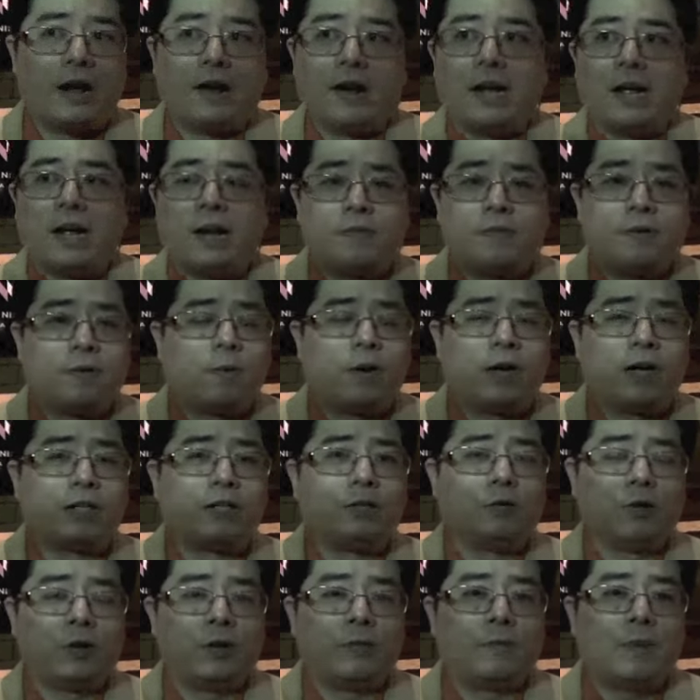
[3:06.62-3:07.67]
Everyone
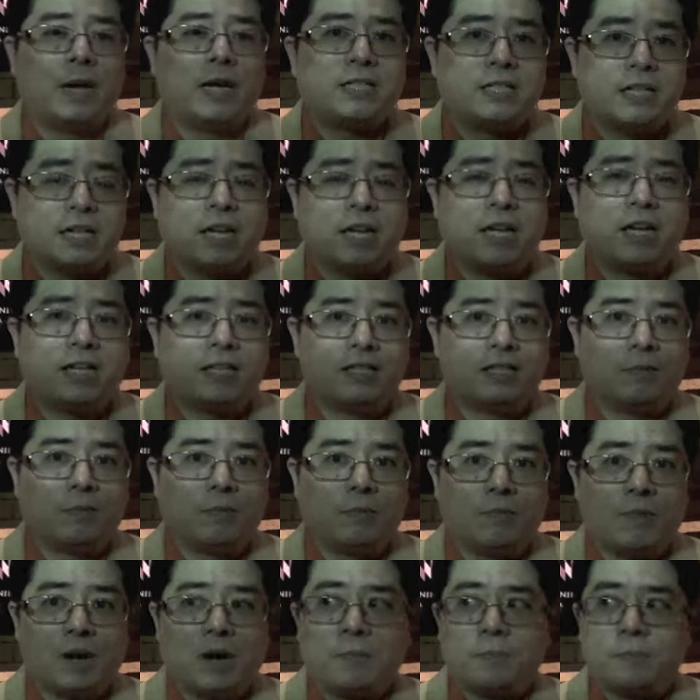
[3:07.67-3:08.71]
is basically
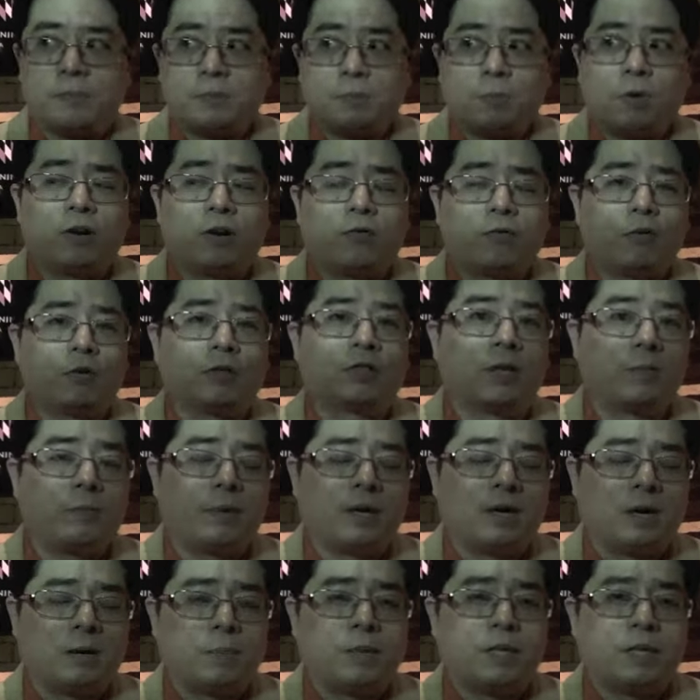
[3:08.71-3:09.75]
smartphones are
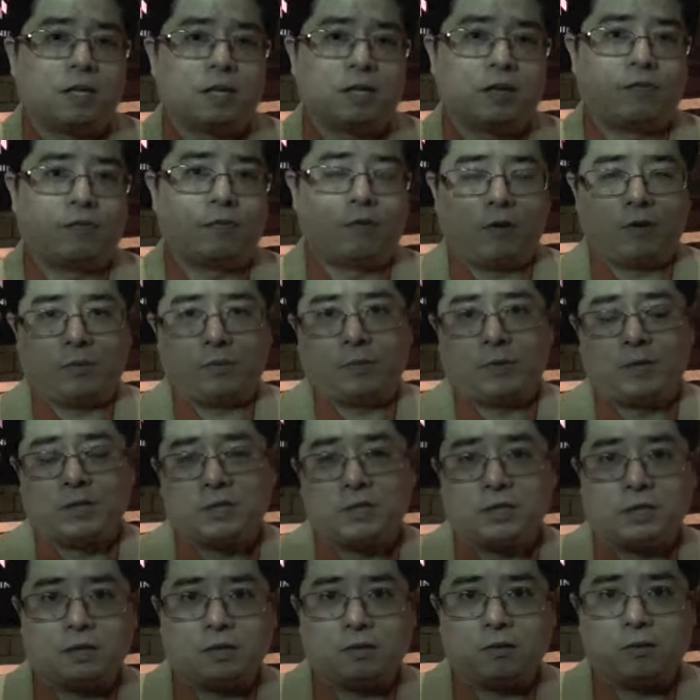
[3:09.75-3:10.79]
becoming the default
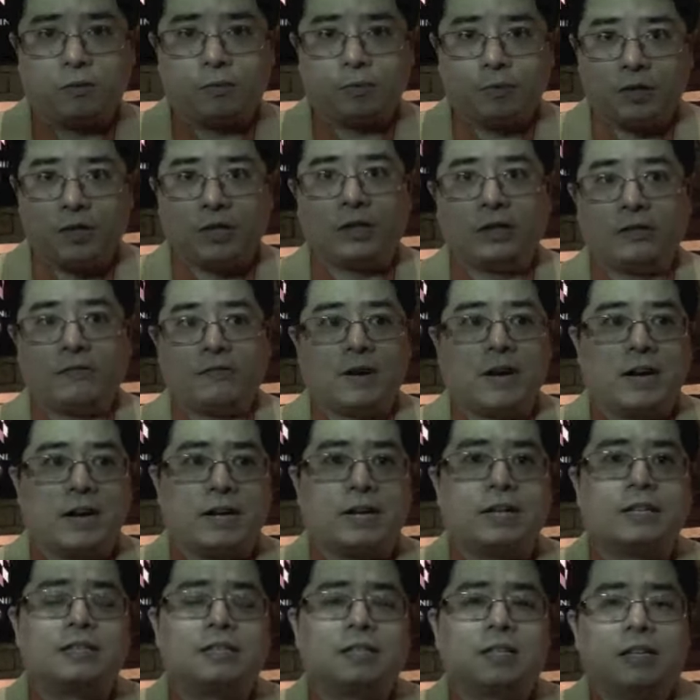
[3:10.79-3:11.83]
personal computing
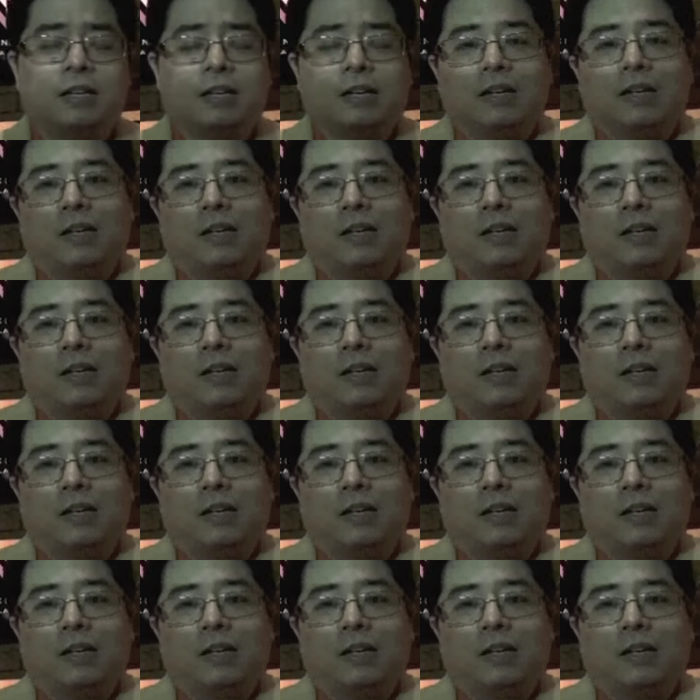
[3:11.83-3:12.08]
device.